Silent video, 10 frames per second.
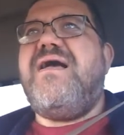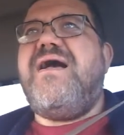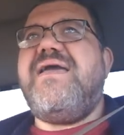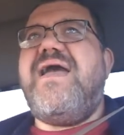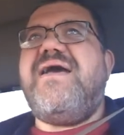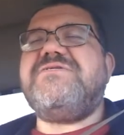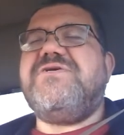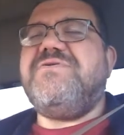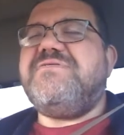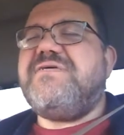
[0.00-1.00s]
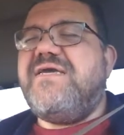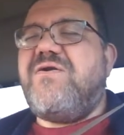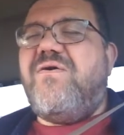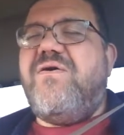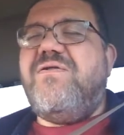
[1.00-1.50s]
I ask you to take
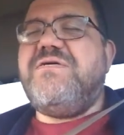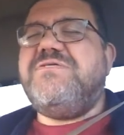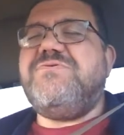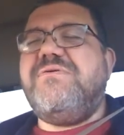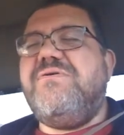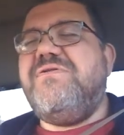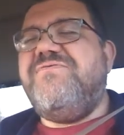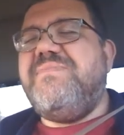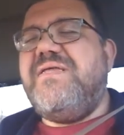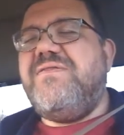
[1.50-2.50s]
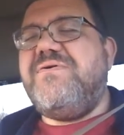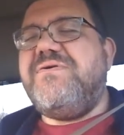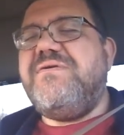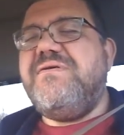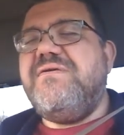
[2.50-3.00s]
all control of me,
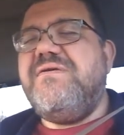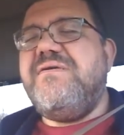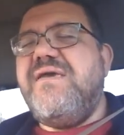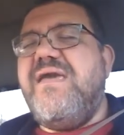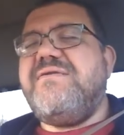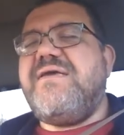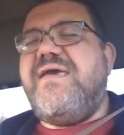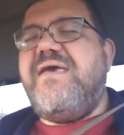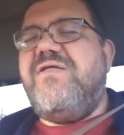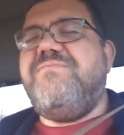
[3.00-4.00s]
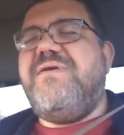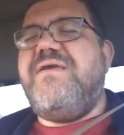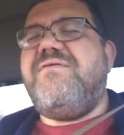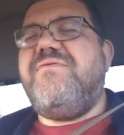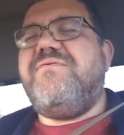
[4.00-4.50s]
Lord, and to help
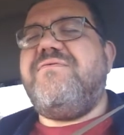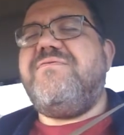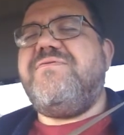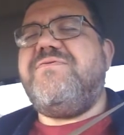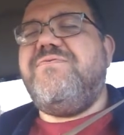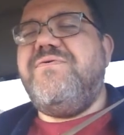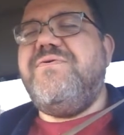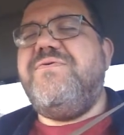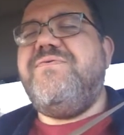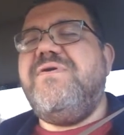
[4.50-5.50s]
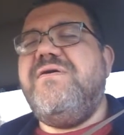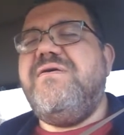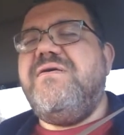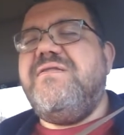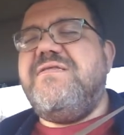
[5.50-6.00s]
me through
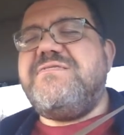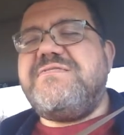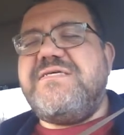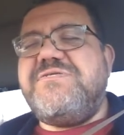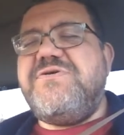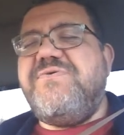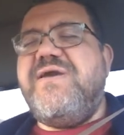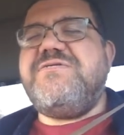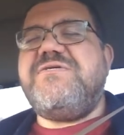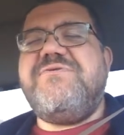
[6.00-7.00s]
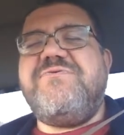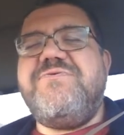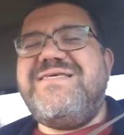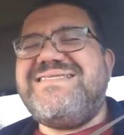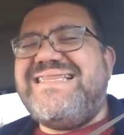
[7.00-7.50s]
this situation, through
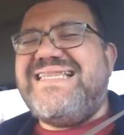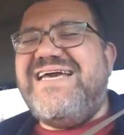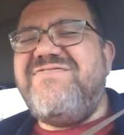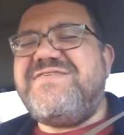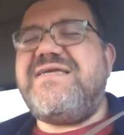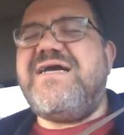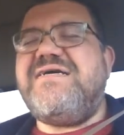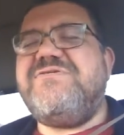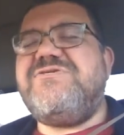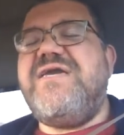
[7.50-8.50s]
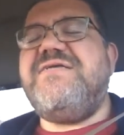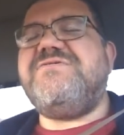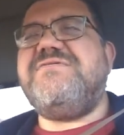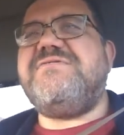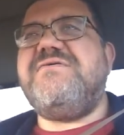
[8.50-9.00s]
these lifestyle
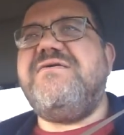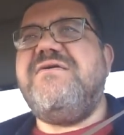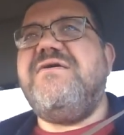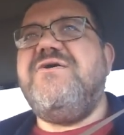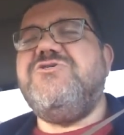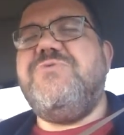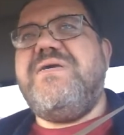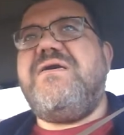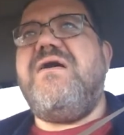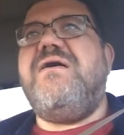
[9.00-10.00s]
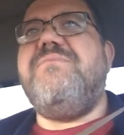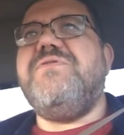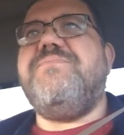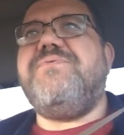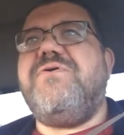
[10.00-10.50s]
changes, to become
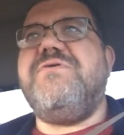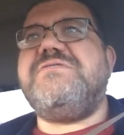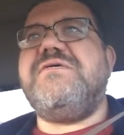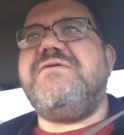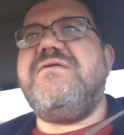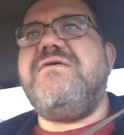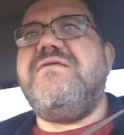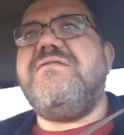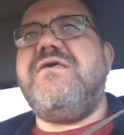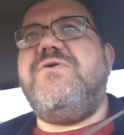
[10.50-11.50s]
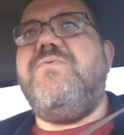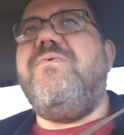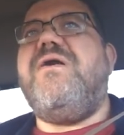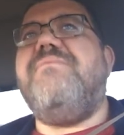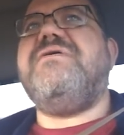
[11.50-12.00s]
the person that you
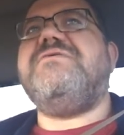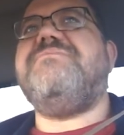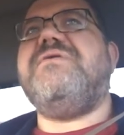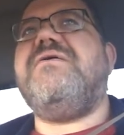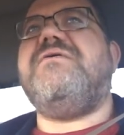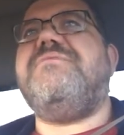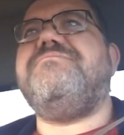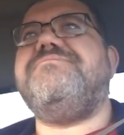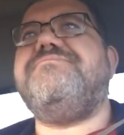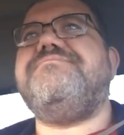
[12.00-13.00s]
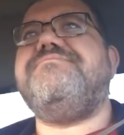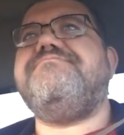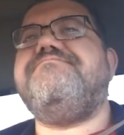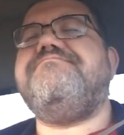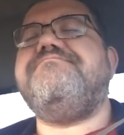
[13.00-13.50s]
want me to become.
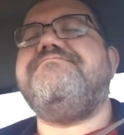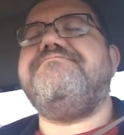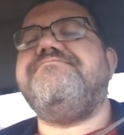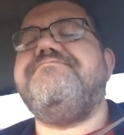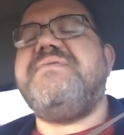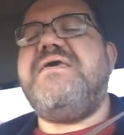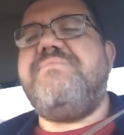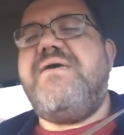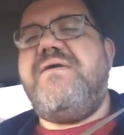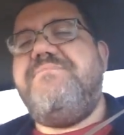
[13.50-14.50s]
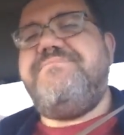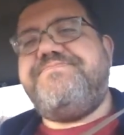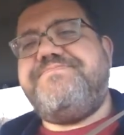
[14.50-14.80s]
Amen.